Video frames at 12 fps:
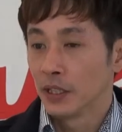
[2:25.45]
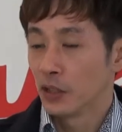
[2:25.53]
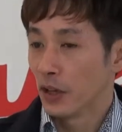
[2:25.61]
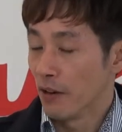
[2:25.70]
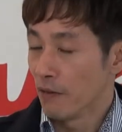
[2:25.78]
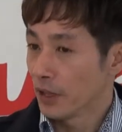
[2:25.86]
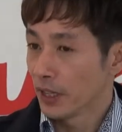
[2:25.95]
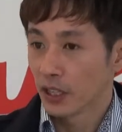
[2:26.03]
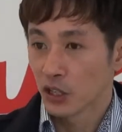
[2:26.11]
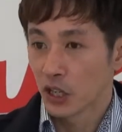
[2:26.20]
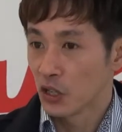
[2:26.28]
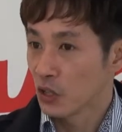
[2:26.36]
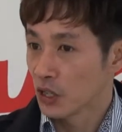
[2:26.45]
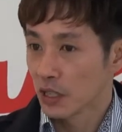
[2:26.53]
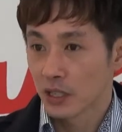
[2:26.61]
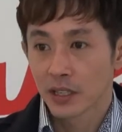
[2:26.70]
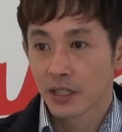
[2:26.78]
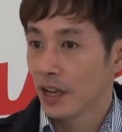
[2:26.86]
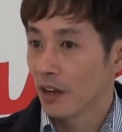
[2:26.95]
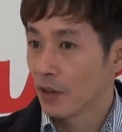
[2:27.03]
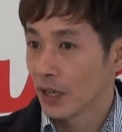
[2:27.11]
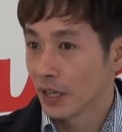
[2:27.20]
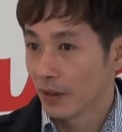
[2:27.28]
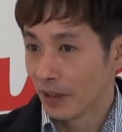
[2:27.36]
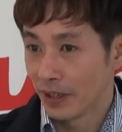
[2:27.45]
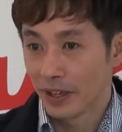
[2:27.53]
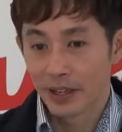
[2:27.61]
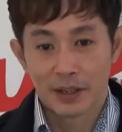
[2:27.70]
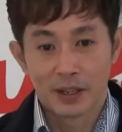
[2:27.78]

Everything changes every now and then.